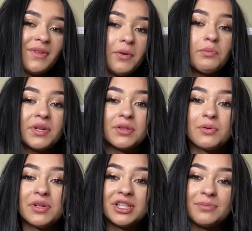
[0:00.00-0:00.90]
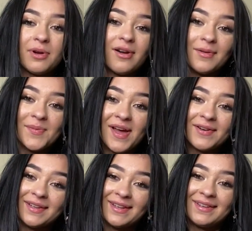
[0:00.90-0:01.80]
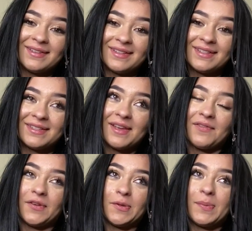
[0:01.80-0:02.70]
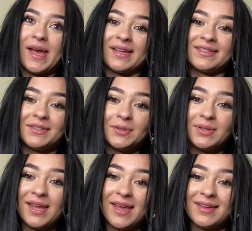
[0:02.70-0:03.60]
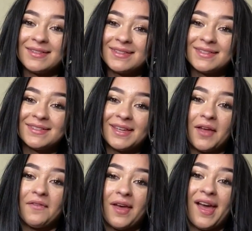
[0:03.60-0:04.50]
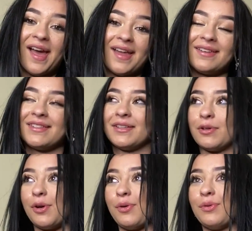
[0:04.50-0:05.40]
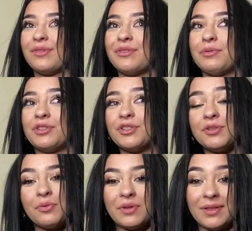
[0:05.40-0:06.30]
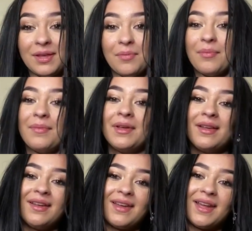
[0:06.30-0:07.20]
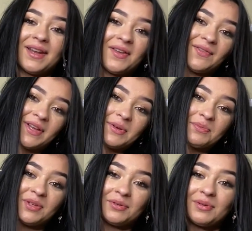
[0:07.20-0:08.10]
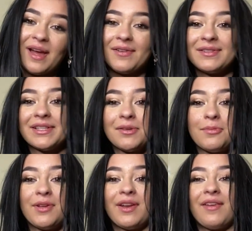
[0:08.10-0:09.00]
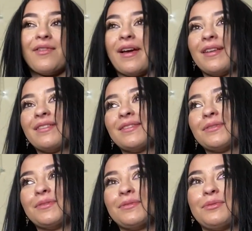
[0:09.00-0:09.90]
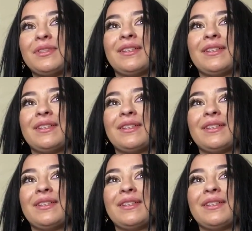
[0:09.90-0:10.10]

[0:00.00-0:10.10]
But the worst part about it is that for the past 2 days, I've had to go to a shoot with him, and I've had to be around him, and I've had to